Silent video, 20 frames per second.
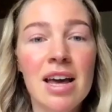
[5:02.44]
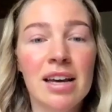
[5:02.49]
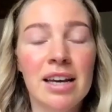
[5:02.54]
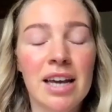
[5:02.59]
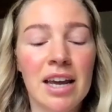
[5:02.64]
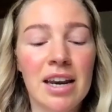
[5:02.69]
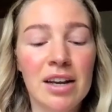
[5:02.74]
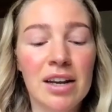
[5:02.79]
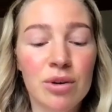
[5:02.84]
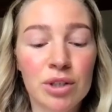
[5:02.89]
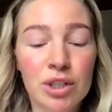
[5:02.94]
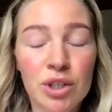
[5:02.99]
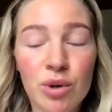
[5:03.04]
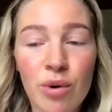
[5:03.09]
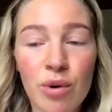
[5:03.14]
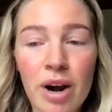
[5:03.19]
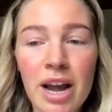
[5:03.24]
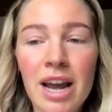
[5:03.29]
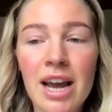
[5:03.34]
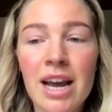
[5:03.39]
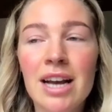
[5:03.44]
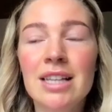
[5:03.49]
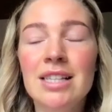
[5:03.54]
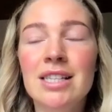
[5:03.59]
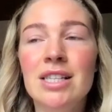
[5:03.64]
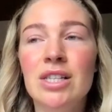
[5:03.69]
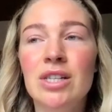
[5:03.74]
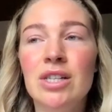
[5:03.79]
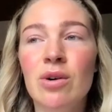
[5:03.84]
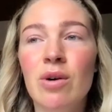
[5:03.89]
getting good
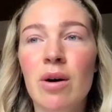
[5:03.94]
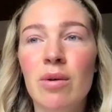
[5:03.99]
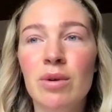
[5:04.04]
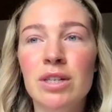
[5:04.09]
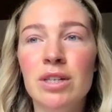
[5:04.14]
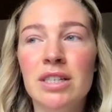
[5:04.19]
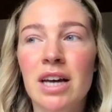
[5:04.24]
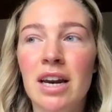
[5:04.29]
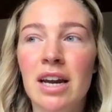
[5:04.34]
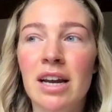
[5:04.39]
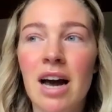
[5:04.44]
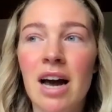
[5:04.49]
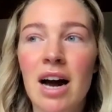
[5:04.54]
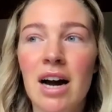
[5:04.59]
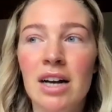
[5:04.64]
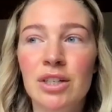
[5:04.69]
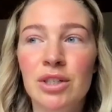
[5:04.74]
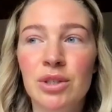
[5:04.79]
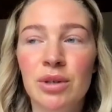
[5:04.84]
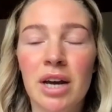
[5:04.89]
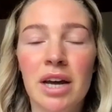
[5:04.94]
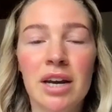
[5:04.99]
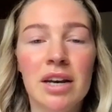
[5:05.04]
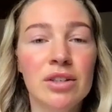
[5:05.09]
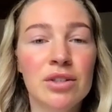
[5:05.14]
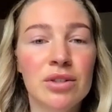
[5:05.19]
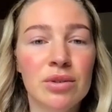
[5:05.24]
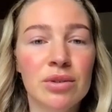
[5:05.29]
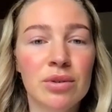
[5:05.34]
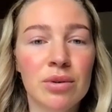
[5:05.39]
grades. So I was studying hard to get
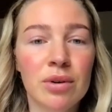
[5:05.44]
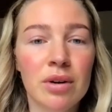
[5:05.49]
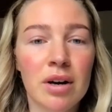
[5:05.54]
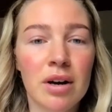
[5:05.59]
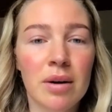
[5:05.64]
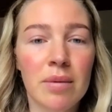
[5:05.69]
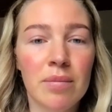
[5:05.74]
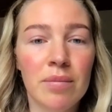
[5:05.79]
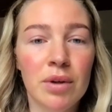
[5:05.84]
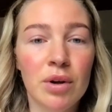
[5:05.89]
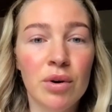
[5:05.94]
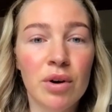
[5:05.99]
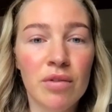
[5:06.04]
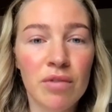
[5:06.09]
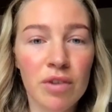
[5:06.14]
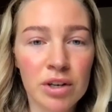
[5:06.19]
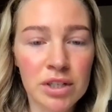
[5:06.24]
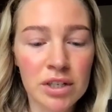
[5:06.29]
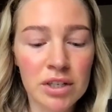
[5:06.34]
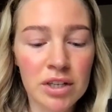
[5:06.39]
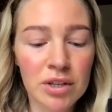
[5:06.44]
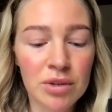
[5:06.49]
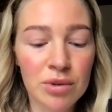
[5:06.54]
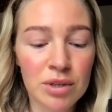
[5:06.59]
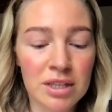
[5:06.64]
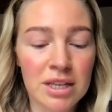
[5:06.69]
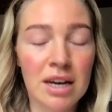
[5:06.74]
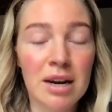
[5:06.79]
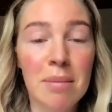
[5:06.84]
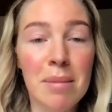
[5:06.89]
into um, university to study